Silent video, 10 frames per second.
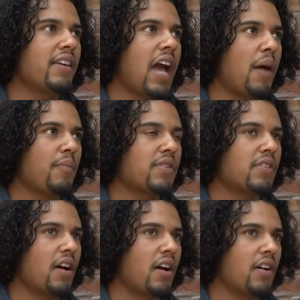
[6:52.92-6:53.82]

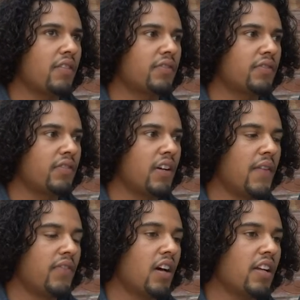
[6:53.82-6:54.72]
gaps of
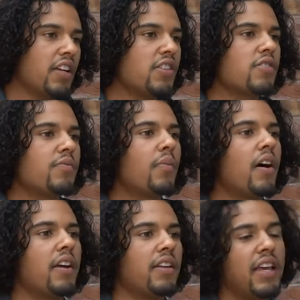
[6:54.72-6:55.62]
knowledge
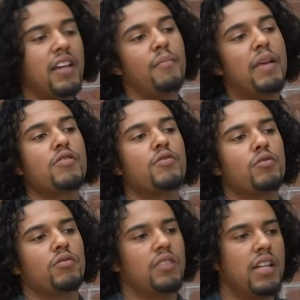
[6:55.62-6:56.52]
by getting a
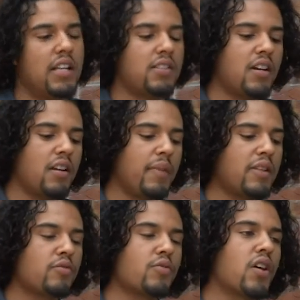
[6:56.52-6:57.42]
mentor. At the time, the
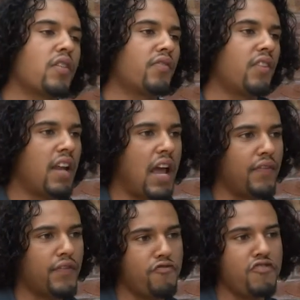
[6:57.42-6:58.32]
mentor was offering like
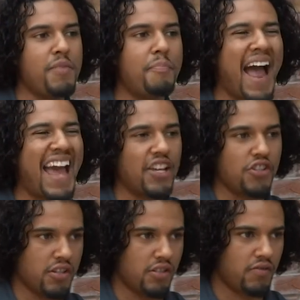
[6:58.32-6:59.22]
3
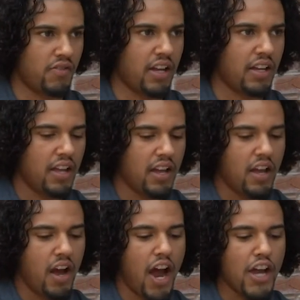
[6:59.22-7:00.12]
packages, right?
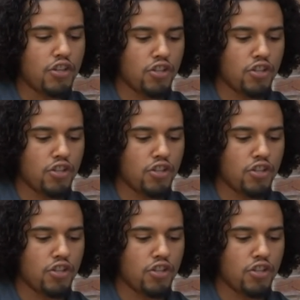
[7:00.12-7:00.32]
I